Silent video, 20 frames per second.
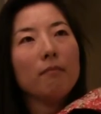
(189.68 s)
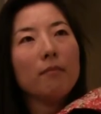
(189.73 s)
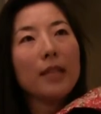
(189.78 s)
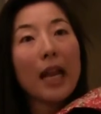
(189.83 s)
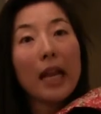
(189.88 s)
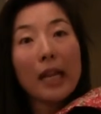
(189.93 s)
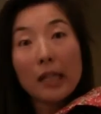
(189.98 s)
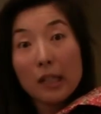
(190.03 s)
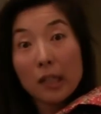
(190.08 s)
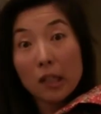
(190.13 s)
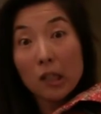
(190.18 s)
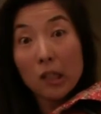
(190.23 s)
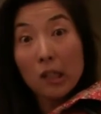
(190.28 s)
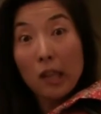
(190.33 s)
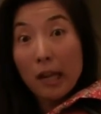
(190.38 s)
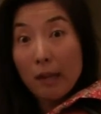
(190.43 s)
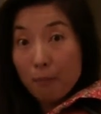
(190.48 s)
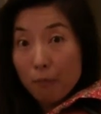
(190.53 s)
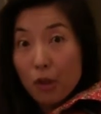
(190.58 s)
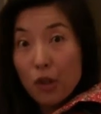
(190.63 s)
technical
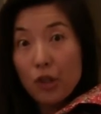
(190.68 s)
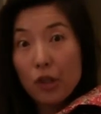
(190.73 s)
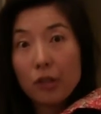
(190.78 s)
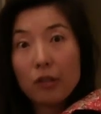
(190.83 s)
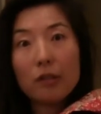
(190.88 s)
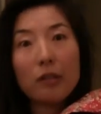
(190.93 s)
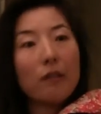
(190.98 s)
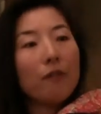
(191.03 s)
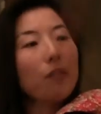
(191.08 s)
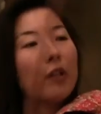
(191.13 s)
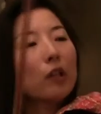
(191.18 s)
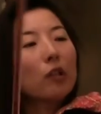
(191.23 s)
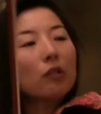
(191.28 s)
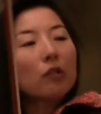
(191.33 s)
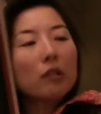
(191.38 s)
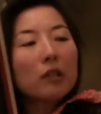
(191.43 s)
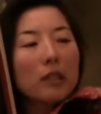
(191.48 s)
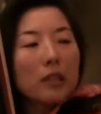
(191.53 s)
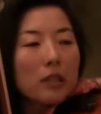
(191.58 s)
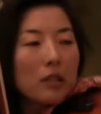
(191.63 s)
and musical
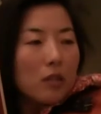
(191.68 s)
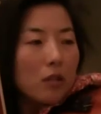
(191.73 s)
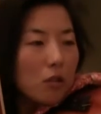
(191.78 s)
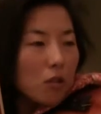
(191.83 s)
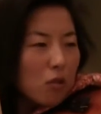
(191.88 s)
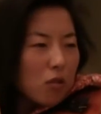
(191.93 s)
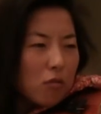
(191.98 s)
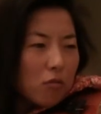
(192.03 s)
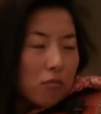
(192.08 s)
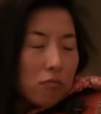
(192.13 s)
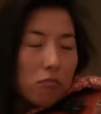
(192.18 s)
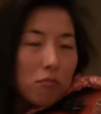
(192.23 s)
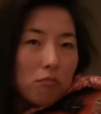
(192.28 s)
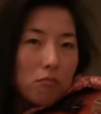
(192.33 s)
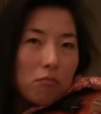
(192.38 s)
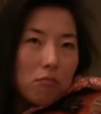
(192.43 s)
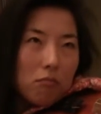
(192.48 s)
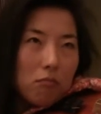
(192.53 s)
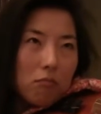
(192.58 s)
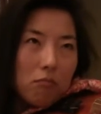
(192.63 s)
difficulties. So
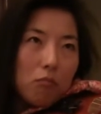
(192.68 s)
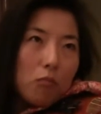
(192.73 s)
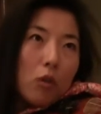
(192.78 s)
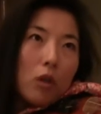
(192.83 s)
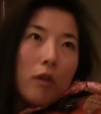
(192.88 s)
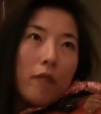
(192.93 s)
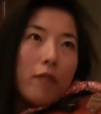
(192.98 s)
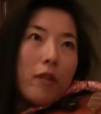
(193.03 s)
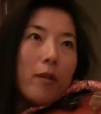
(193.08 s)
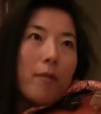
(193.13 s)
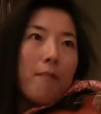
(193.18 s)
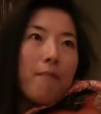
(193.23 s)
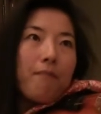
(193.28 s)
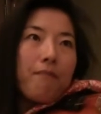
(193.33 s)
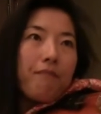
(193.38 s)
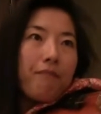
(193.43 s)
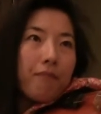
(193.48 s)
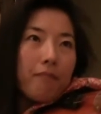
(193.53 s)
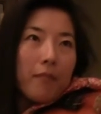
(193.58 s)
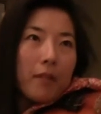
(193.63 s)
one of
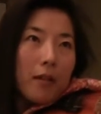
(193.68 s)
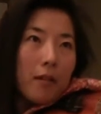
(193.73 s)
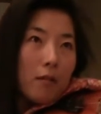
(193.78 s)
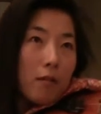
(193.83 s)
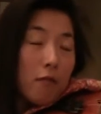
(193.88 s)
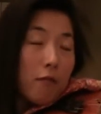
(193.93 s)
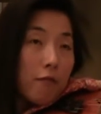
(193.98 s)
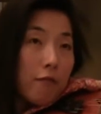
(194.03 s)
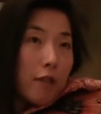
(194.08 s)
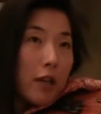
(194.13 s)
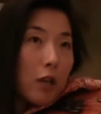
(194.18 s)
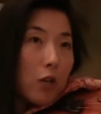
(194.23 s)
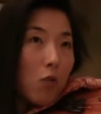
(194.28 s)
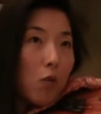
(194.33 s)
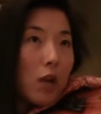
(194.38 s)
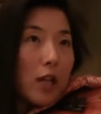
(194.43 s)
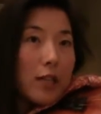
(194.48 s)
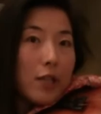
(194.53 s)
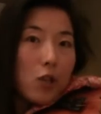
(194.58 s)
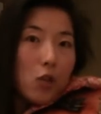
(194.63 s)
them very
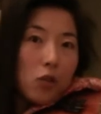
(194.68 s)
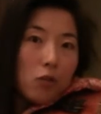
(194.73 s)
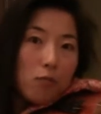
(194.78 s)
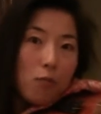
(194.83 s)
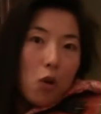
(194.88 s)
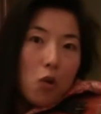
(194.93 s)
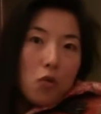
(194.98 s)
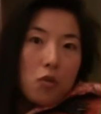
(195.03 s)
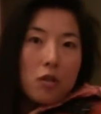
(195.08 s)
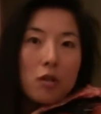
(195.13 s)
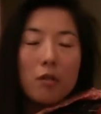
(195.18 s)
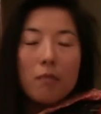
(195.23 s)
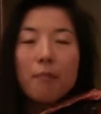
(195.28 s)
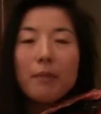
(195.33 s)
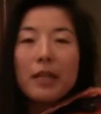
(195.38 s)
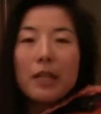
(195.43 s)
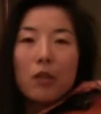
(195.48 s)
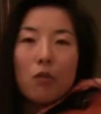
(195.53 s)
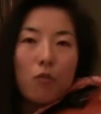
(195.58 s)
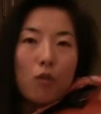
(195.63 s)
well-known Mozart
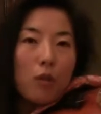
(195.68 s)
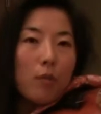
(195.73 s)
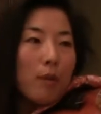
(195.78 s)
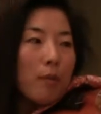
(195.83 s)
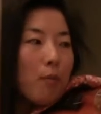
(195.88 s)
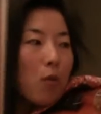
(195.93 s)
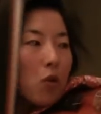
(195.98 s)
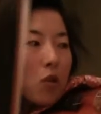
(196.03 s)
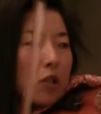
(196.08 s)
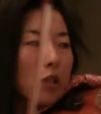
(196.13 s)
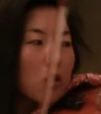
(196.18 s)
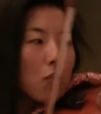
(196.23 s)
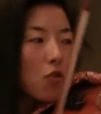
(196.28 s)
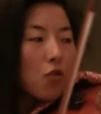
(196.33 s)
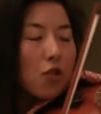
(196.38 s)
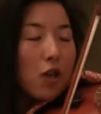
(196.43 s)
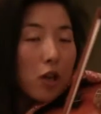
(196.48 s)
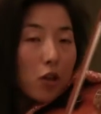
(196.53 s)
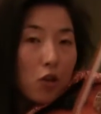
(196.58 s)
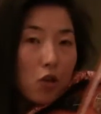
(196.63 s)
piece would be Mozart
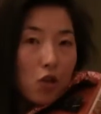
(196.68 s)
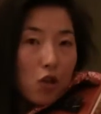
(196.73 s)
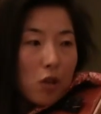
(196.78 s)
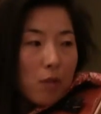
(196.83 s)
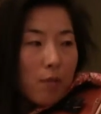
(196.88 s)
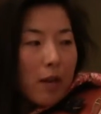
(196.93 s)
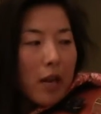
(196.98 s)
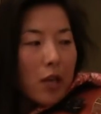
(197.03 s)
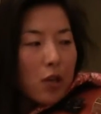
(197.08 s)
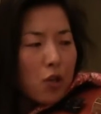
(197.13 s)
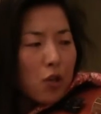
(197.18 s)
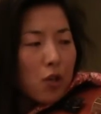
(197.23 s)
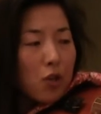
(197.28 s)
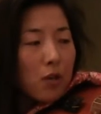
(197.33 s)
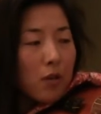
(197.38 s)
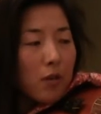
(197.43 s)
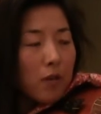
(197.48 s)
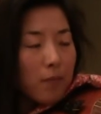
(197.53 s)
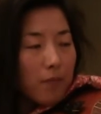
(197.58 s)
Concerto G major.